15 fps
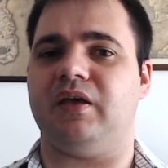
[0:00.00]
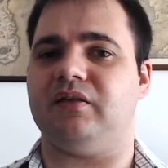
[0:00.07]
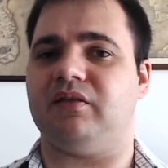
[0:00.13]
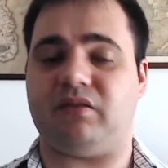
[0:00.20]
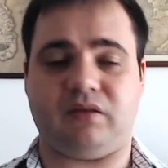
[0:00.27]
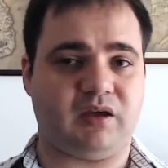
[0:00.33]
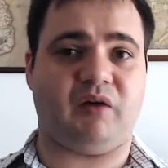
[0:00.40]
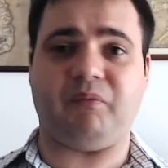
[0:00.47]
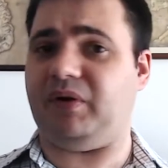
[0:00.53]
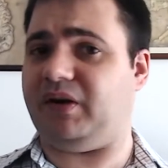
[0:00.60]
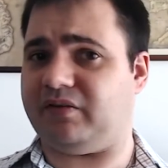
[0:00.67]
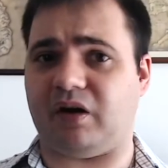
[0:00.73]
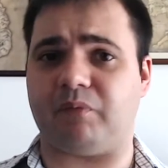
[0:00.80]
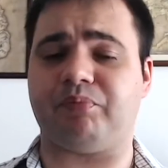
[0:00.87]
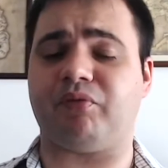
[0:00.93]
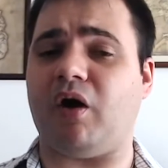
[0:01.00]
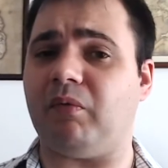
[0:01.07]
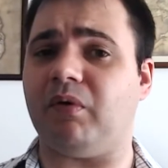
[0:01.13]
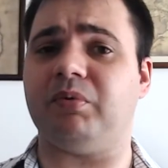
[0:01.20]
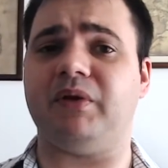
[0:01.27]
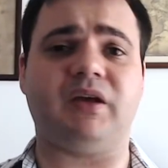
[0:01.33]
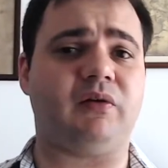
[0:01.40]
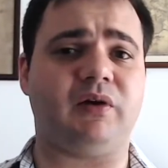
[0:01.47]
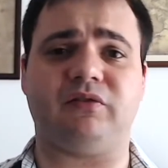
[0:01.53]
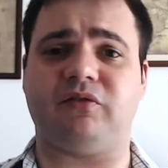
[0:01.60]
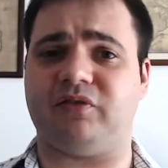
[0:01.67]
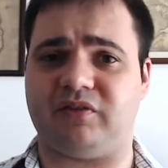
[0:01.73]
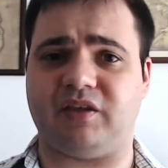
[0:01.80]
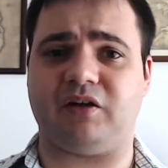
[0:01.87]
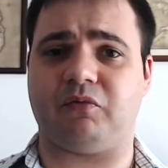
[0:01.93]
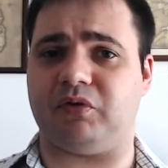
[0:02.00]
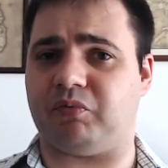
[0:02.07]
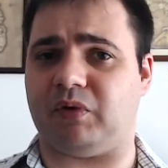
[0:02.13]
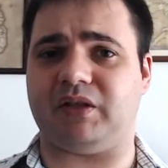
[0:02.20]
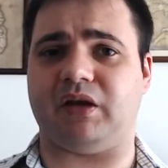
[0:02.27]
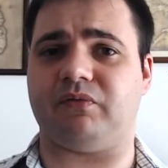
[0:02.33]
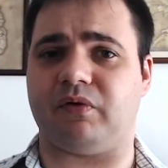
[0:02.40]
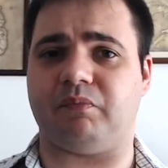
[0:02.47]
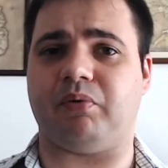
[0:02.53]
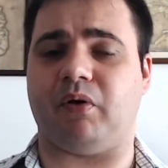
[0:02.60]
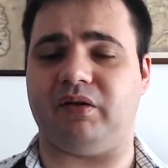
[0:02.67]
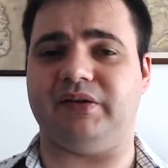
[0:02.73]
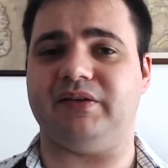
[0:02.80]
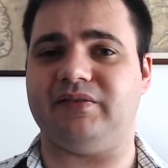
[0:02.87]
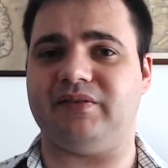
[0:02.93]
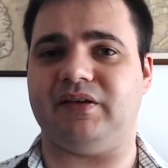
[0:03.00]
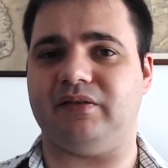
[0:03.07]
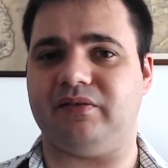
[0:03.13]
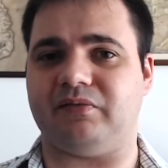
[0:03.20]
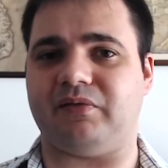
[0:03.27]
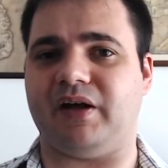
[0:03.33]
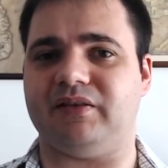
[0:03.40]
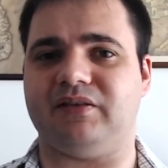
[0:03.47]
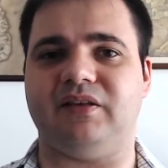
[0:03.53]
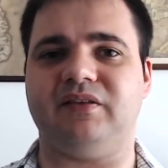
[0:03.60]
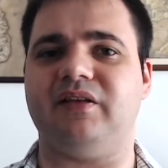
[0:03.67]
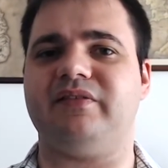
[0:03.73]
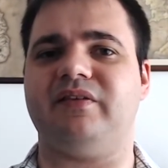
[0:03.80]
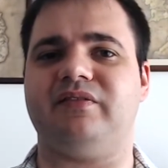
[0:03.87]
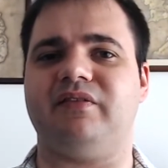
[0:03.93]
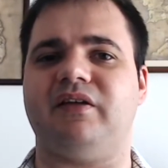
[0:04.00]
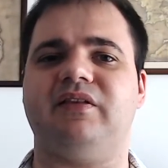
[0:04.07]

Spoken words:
companies are probably going to stick with whatever policy, right? This is not,